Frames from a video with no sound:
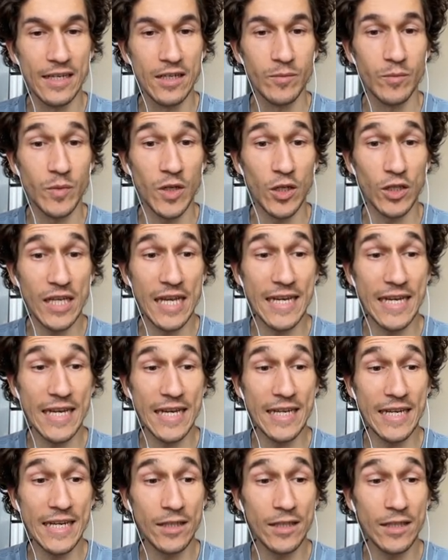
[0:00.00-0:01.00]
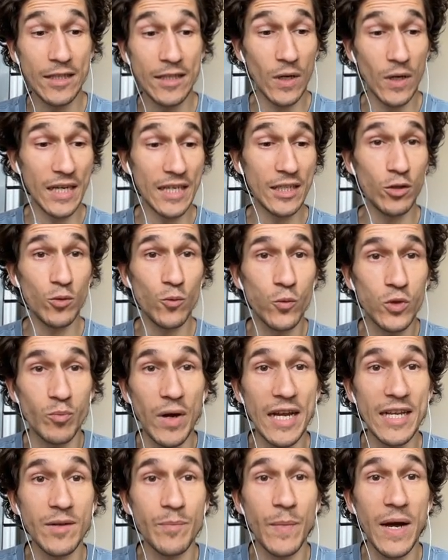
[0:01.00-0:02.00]
because I need to I need to
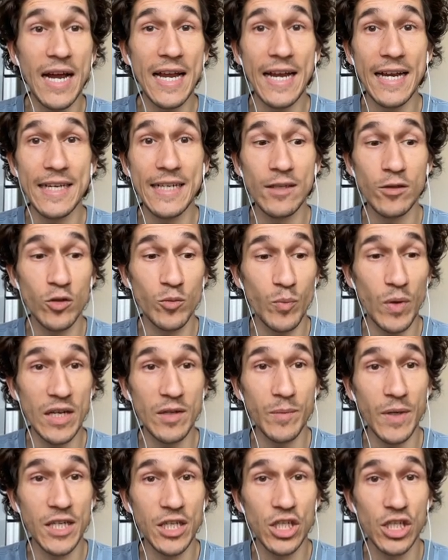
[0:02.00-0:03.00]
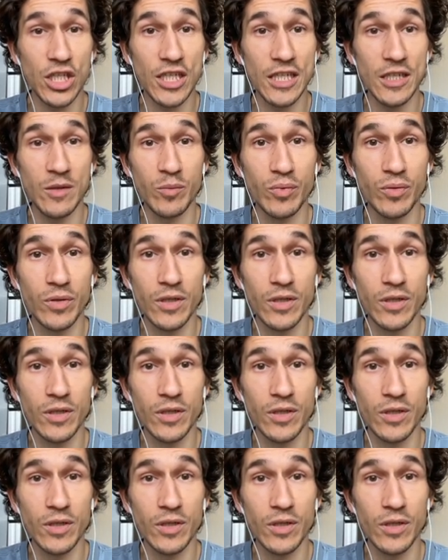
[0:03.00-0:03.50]
spend my I need to spend my sheep